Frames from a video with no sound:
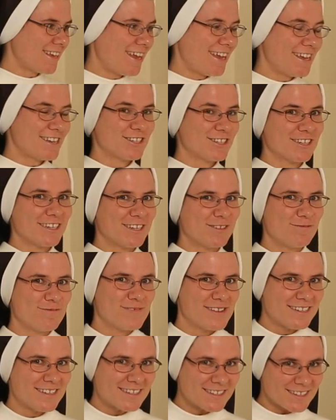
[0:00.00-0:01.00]
age,
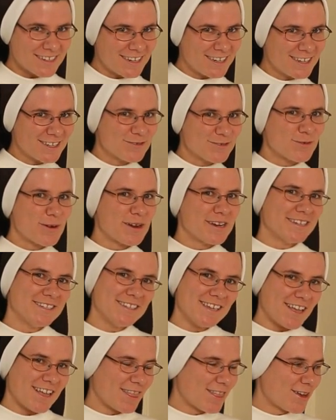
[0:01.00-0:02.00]
convincing, wanting
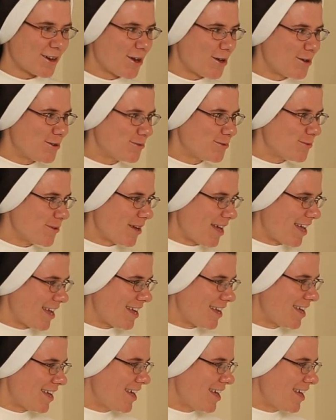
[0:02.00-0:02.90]
to get their own way.